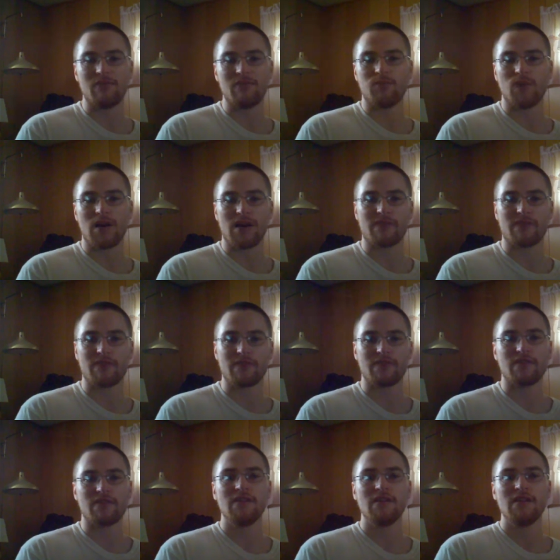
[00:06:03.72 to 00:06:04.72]

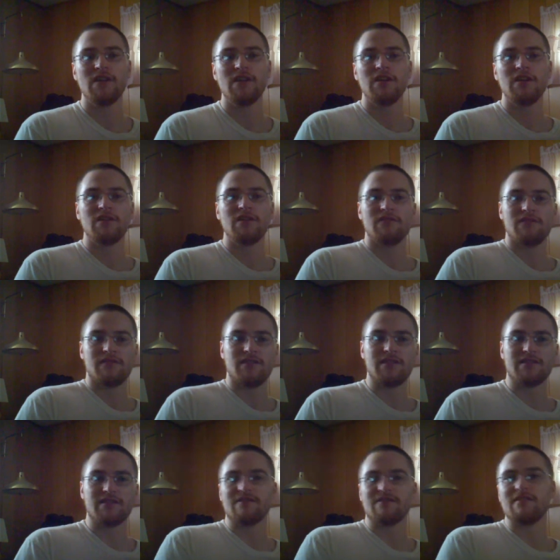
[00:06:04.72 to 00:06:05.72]
whatever,
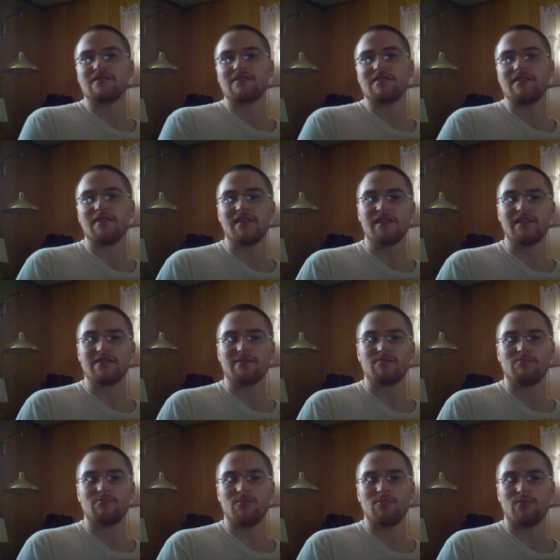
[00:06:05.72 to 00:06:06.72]
this, this, and this,
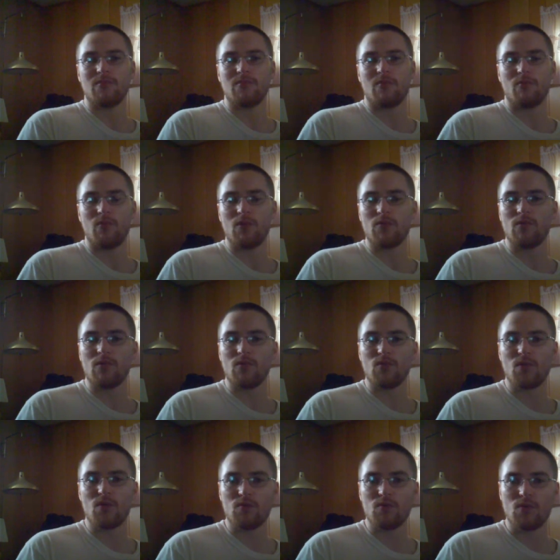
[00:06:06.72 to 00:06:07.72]
woo, woo,
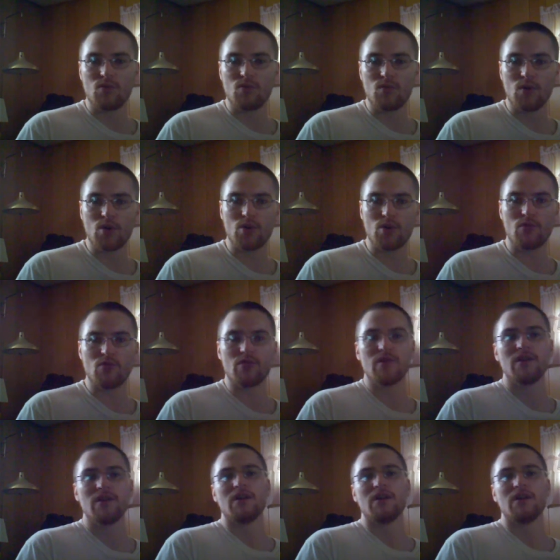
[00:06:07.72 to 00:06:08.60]
woo, woo, woo,